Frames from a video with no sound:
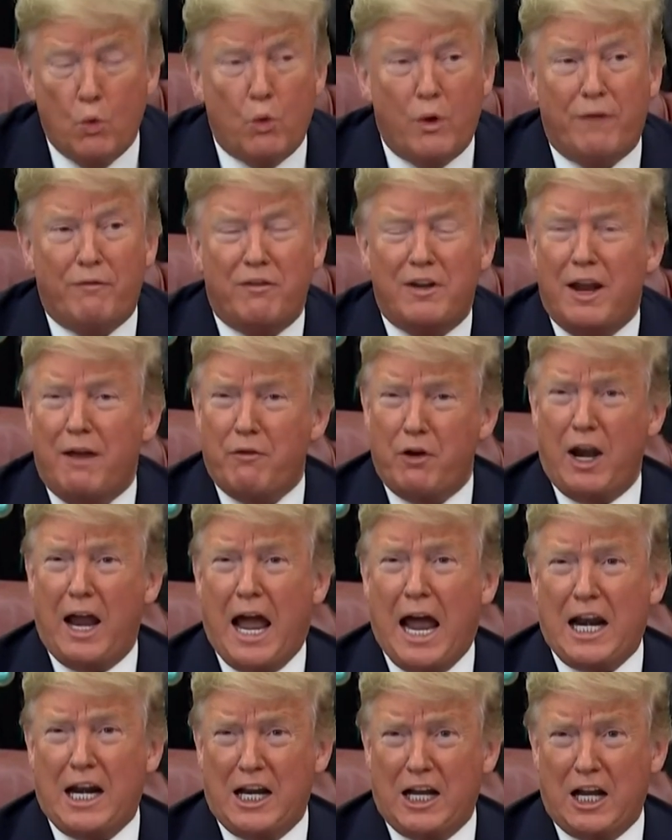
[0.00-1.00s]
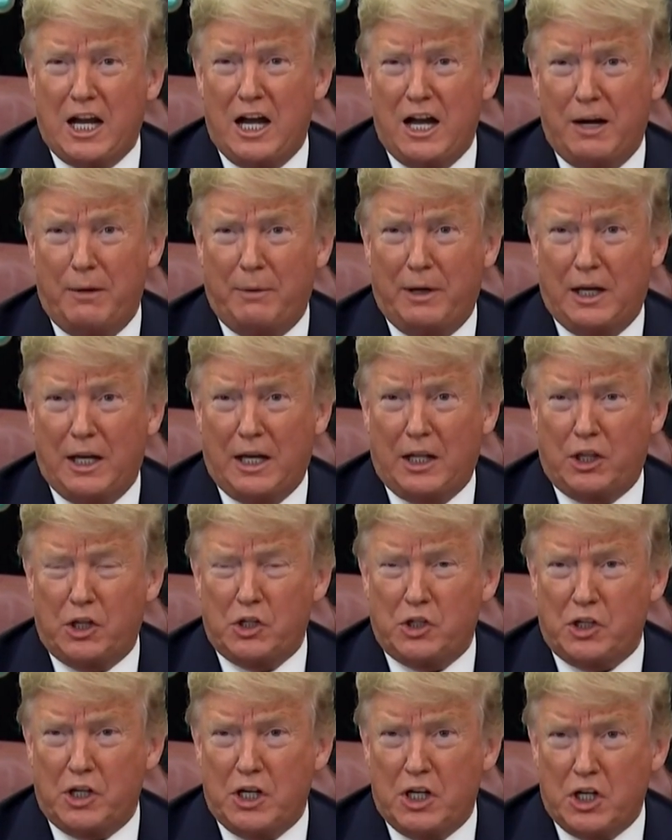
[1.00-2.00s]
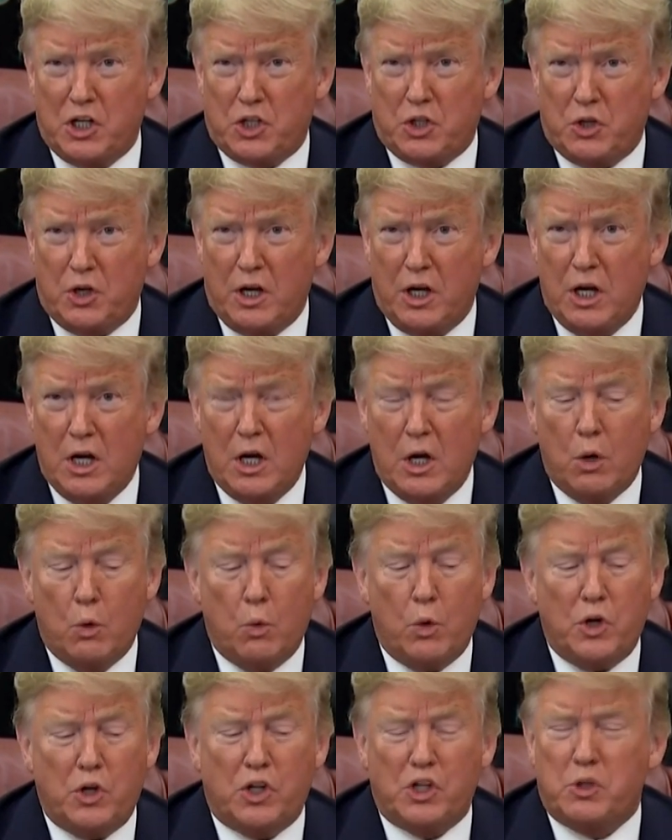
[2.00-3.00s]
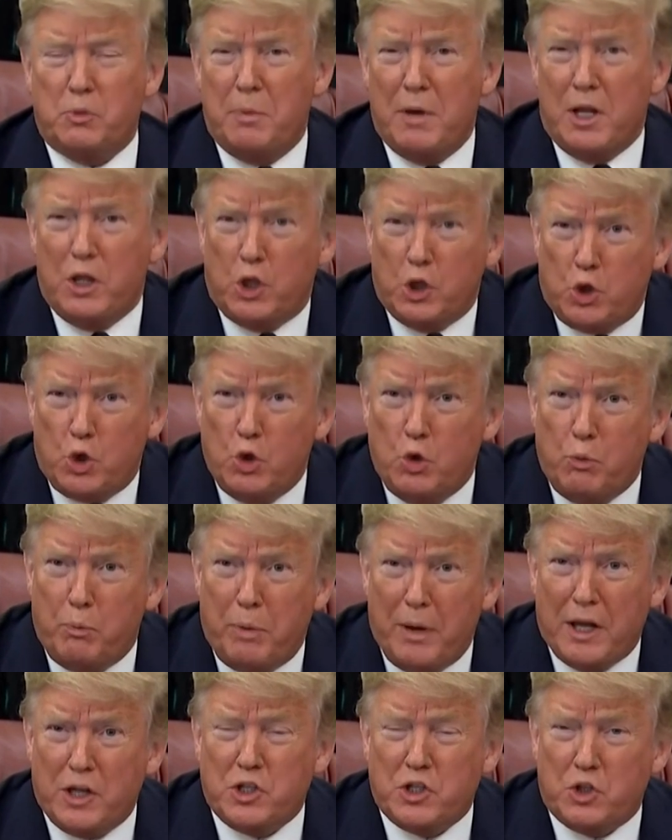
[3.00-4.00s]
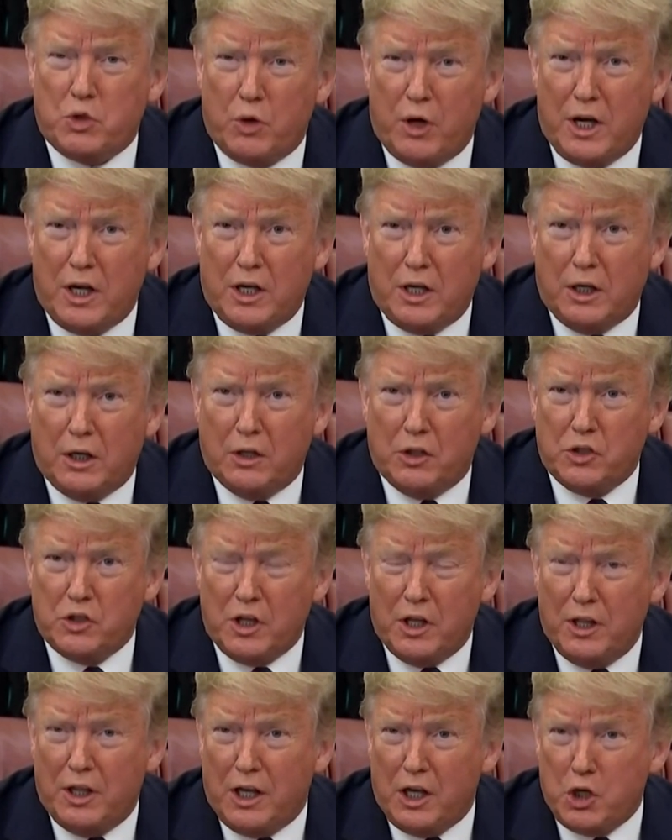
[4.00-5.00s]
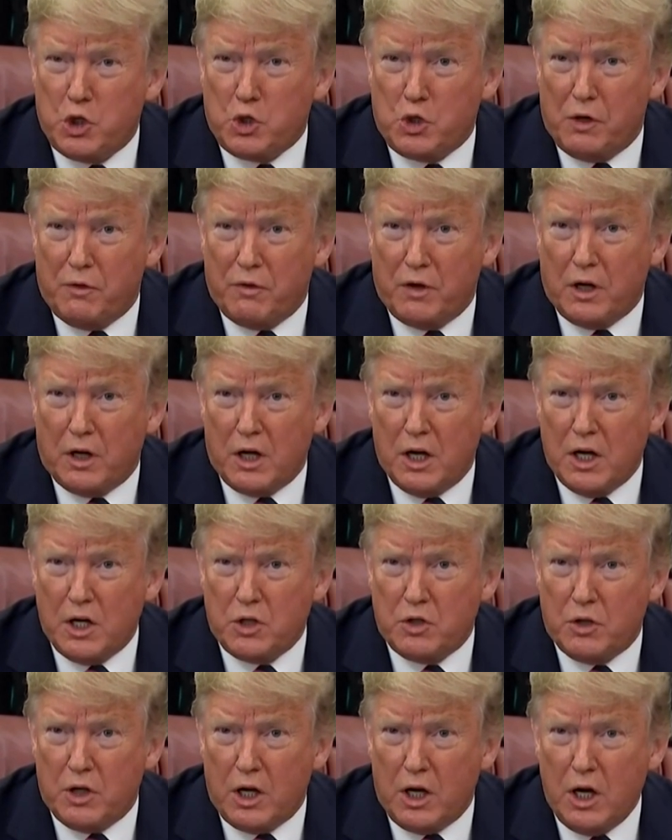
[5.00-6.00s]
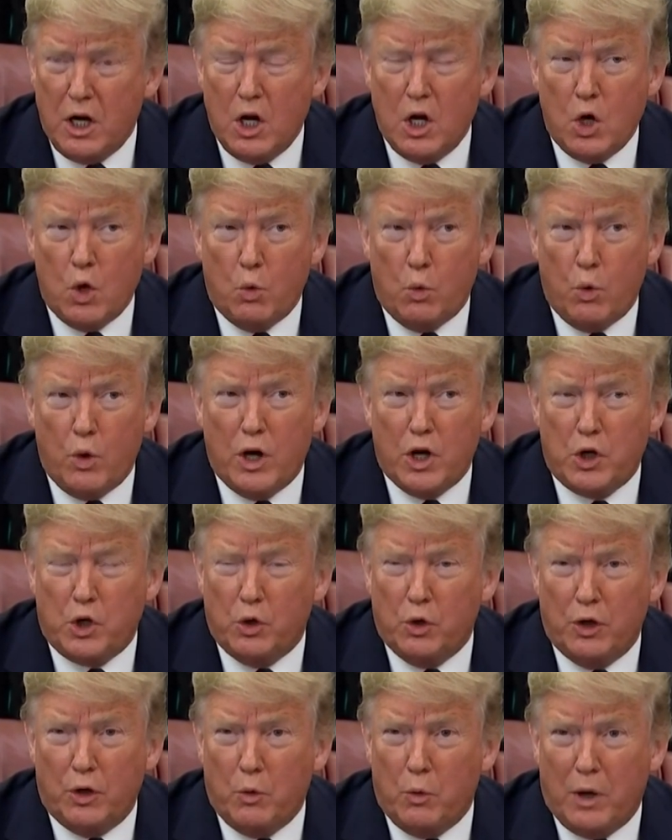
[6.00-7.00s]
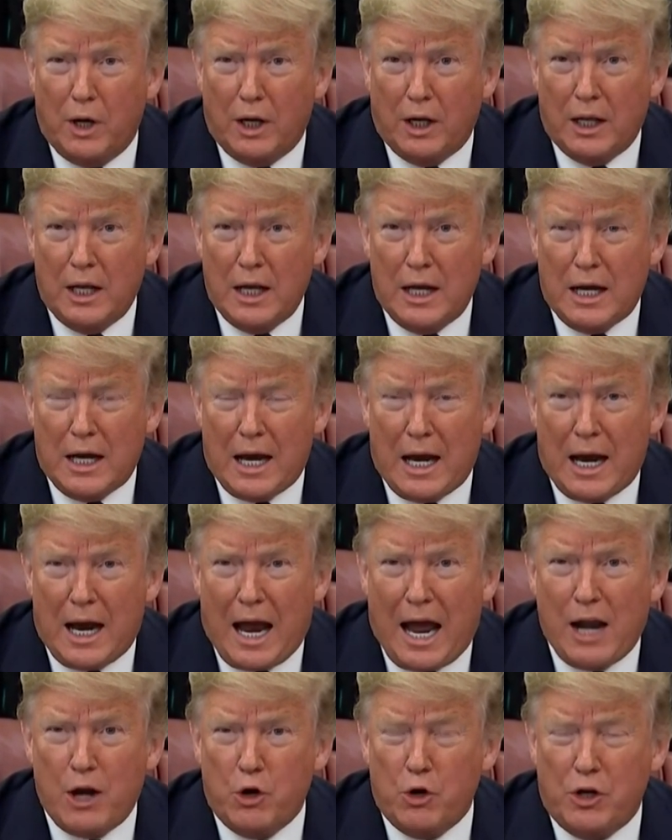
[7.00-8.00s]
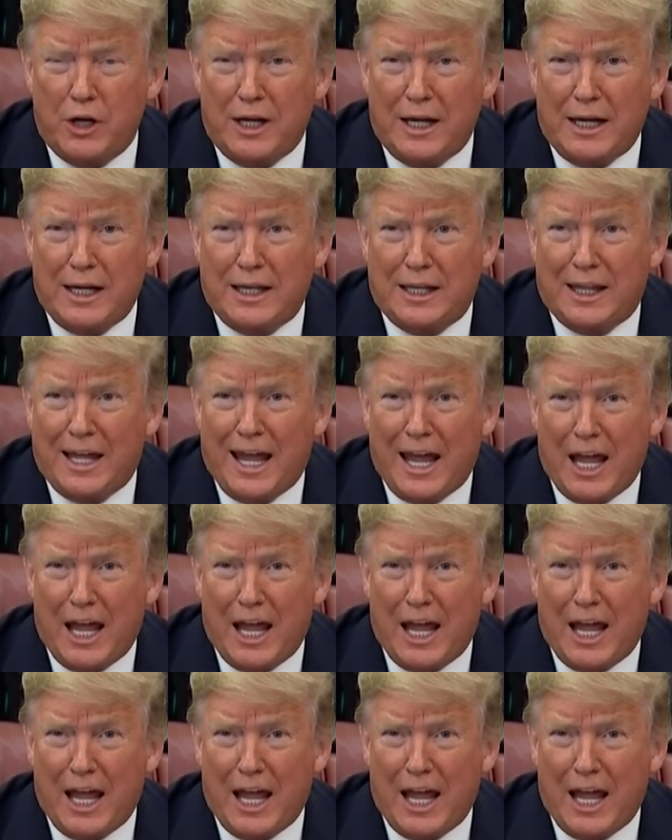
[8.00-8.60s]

we have never had an economy like this in history. We just made the two best trade deals in the history of our country. We are doing well. I don't need the